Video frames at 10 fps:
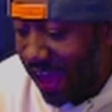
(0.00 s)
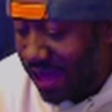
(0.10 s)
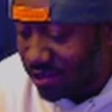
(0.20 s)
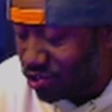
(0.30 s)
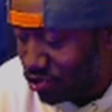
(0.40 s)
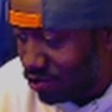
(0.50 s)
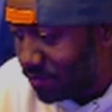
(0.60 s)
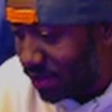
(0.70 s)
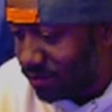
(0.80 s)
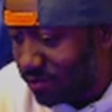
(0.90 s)
At
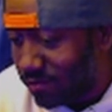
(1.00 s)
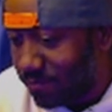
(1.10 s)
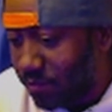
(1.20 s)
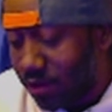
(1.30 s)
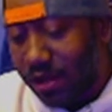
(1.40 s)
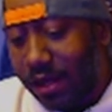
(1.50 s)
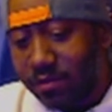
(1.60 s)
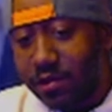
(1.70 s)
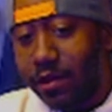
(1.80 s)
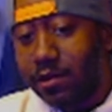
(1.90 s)
tournaments,
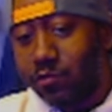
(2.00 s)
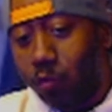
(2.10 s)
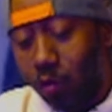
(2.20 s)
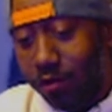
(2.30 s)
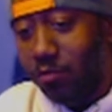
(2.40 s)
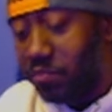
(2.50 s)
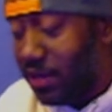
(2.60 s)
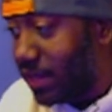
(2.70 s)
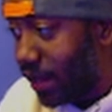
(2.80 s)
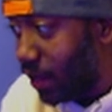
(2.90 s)
commentators will
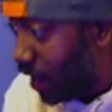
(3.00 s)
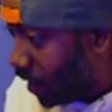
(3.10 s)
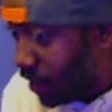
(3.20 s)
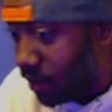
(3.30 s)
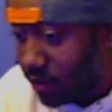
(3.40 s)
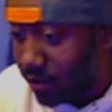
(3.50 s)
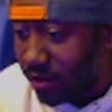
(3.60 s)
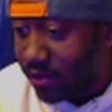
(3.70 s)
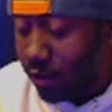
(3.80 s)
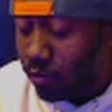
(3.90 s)
be like, "Hey,
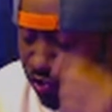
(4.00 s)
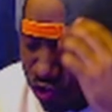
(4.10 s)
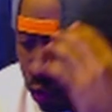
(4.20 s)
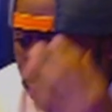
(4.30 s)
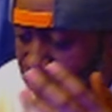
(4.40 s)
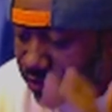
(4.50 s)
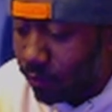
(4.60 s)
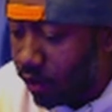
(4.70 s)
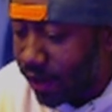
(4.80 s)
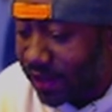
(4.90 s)
that was so smart.